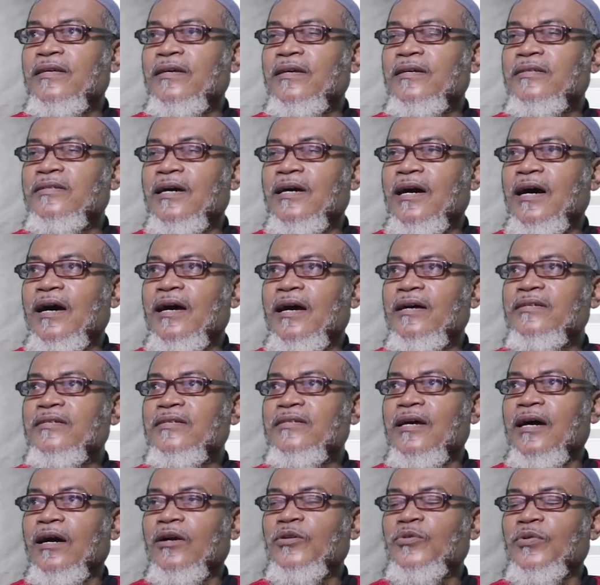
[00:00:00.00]
it
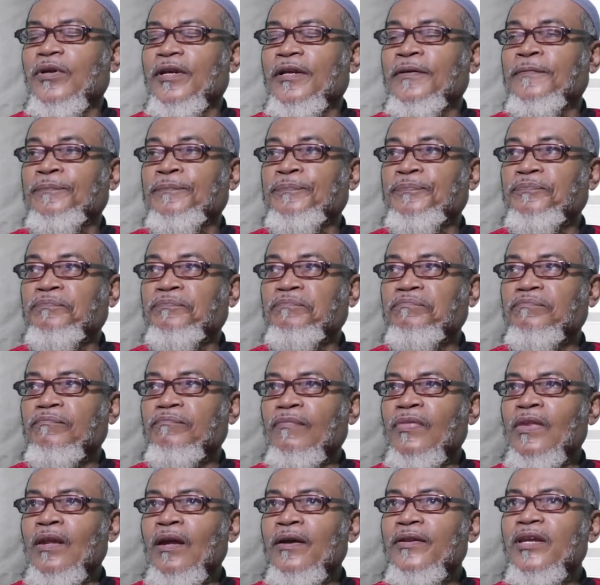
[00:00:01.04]
has actually
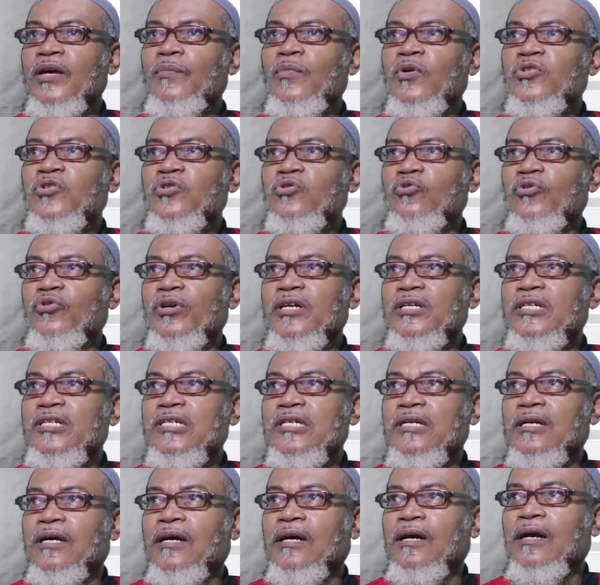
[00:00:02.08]

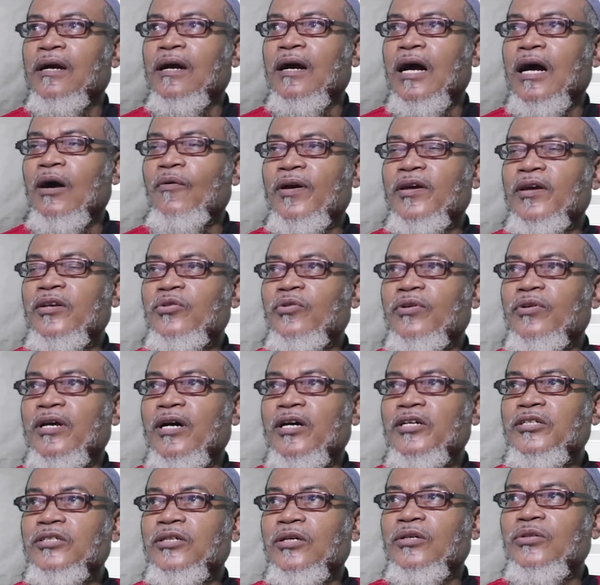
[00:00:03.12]
demonstrate our
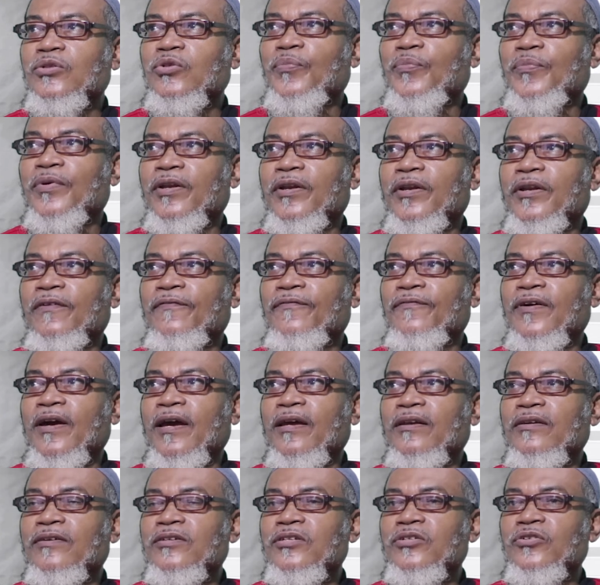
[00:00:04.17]
introduction to
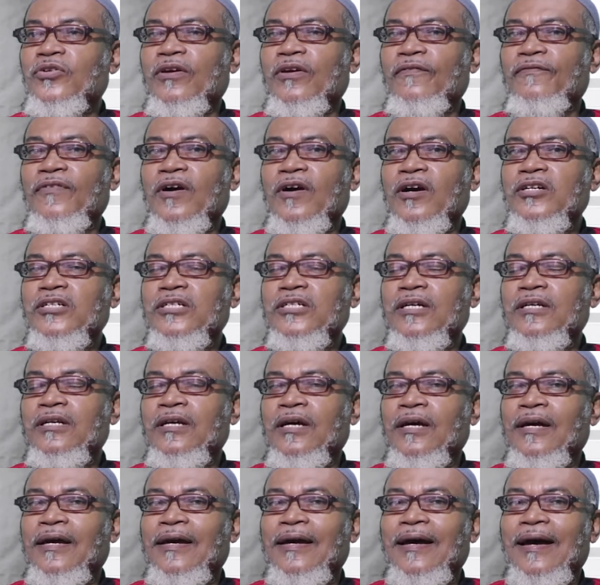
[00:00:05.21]
predefined string function,
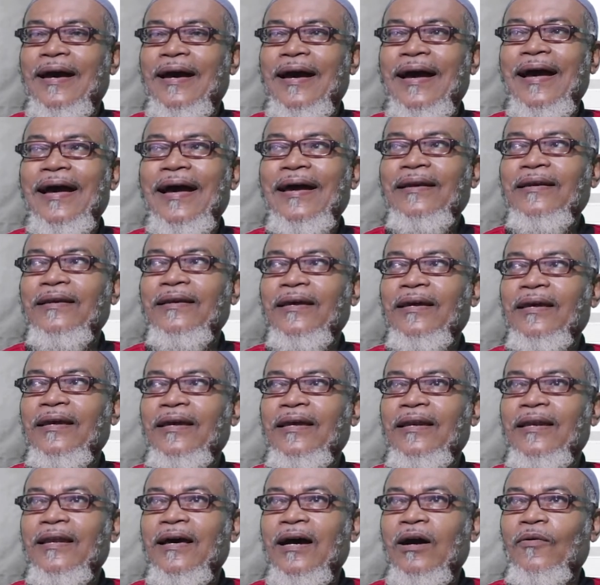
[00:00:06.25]
and
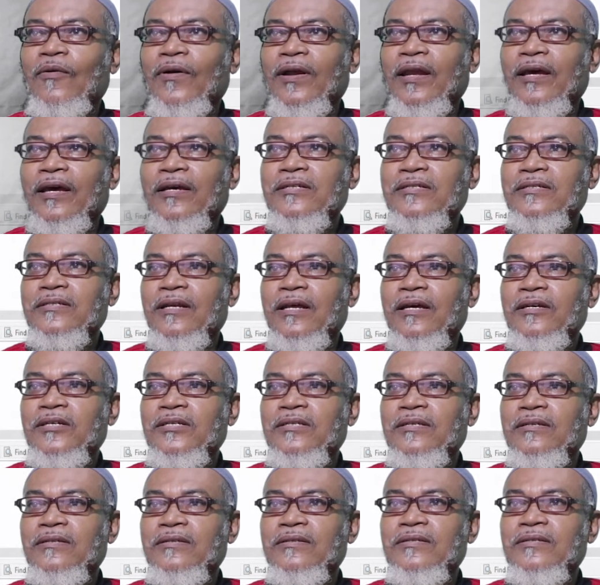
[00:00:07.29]
in our next
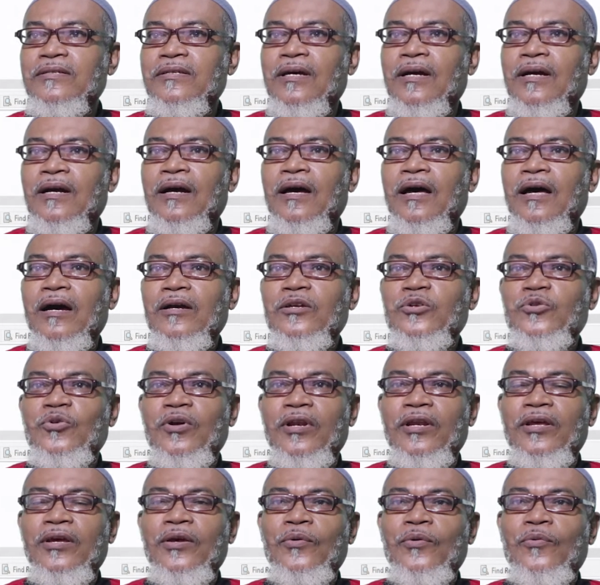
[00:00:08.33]
lessons,
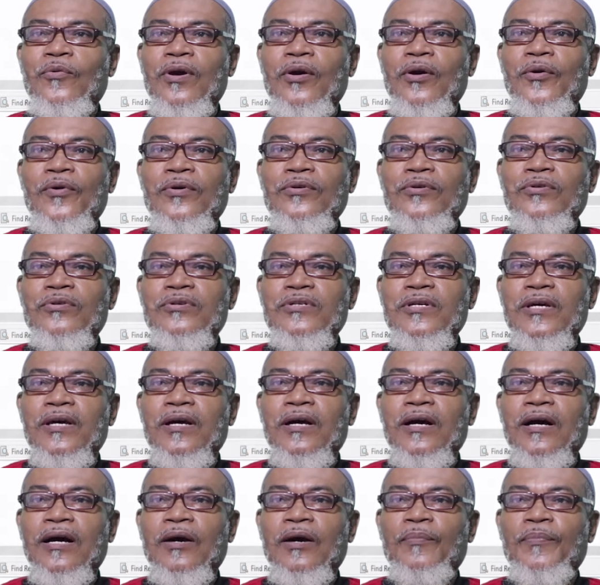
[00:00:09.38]
actually we are going to
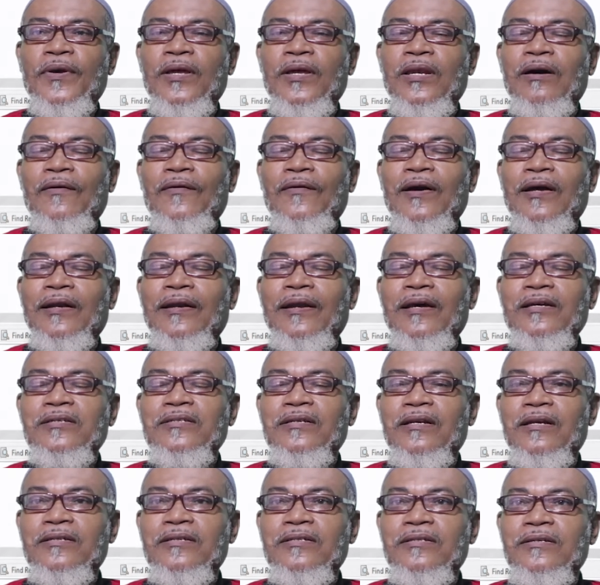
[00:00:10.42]
take up in our next
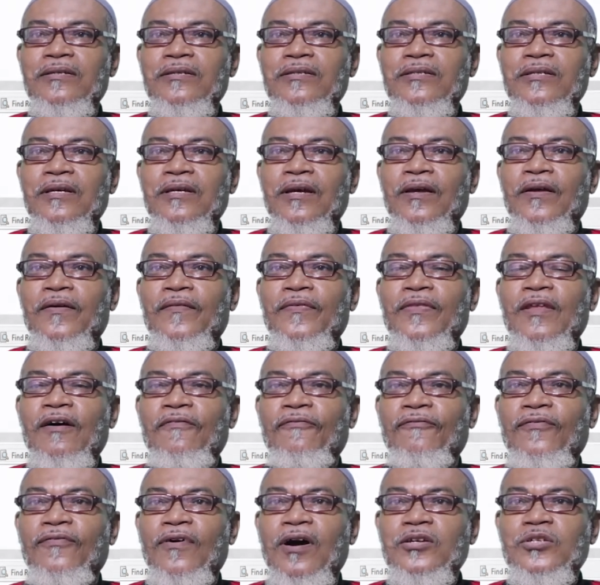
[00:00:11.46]
lessons the
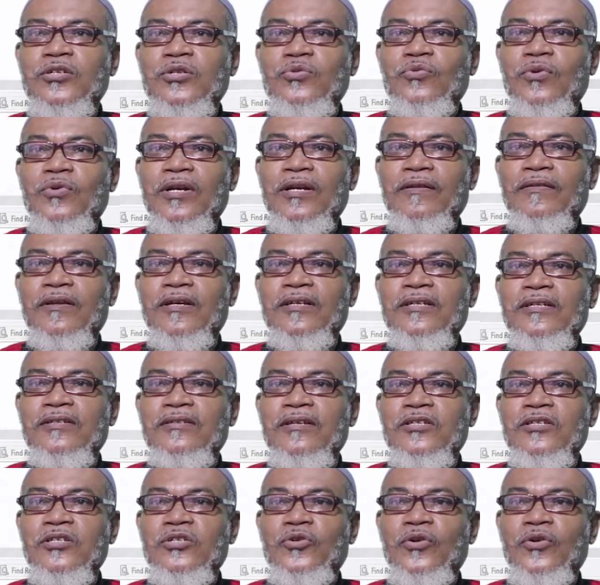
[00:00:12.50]
first one, that is
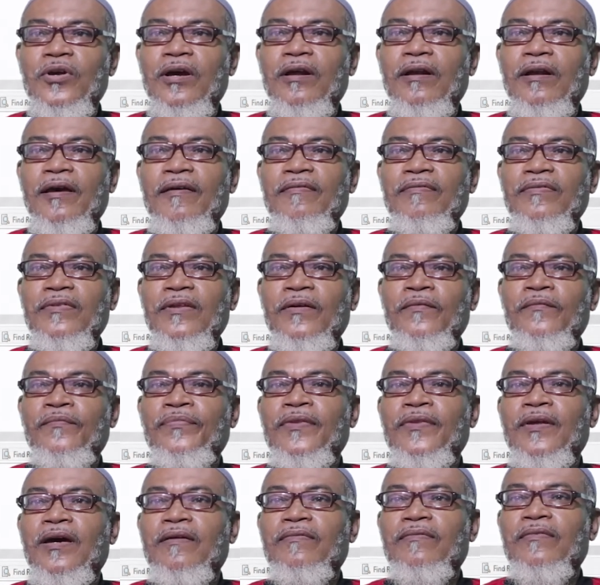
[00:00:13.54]
the string length,
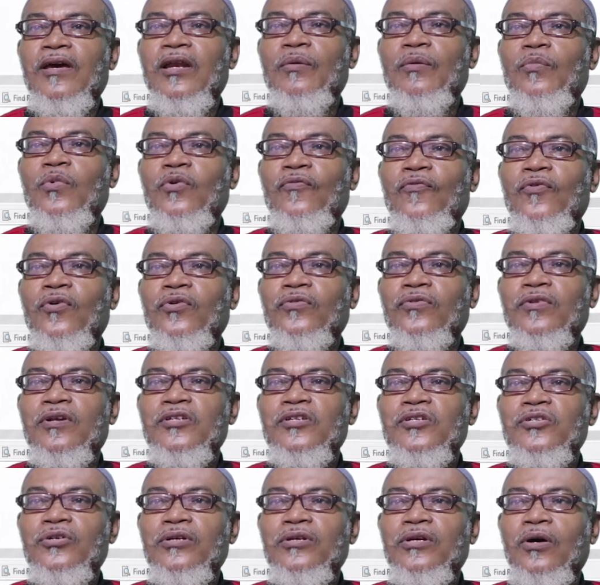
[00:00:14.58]
and then move on to the
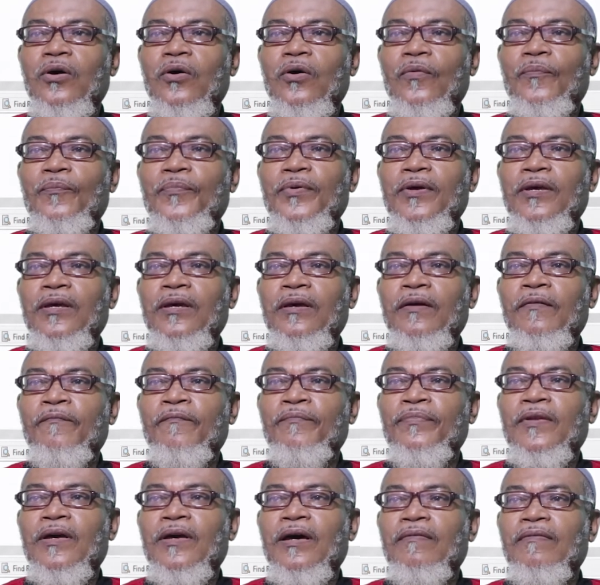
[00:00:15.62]
string copy,
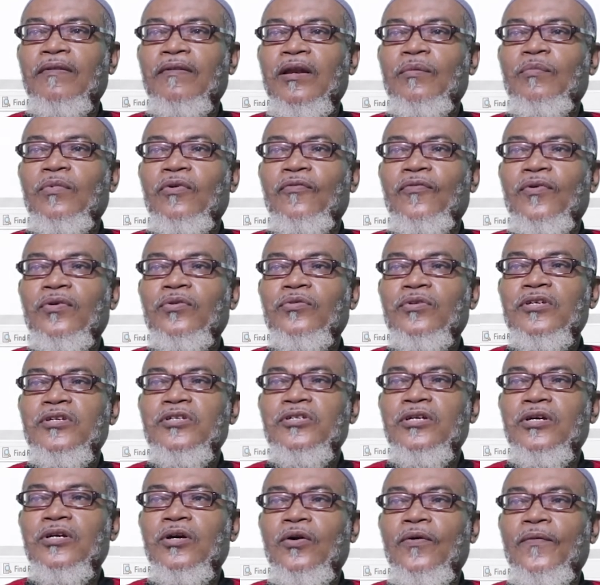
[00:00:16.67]
and then move on to the
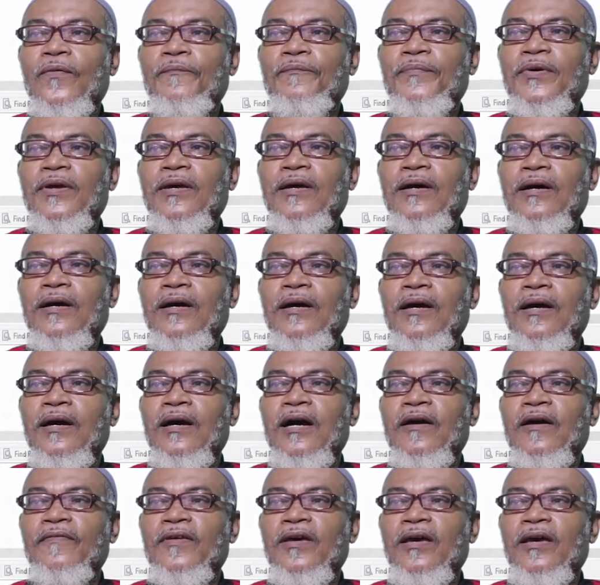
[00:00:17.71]
string compare,
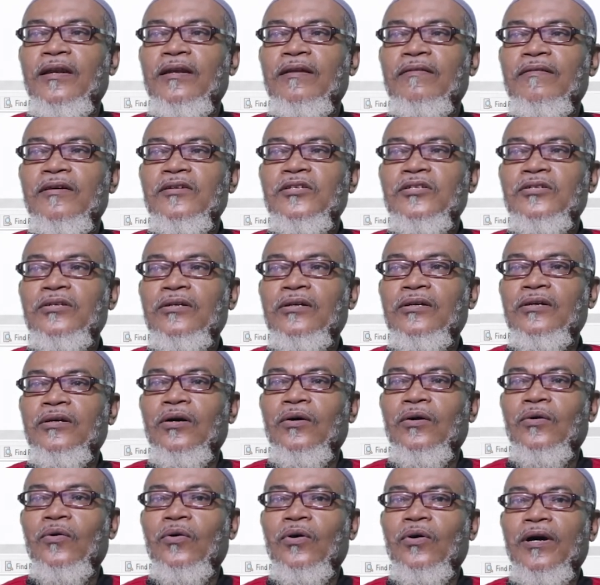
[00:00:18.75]
and then the string
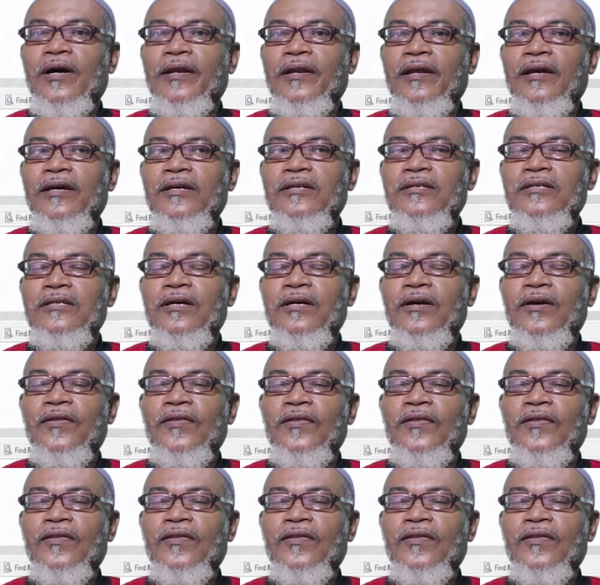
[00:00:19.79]
concatenate.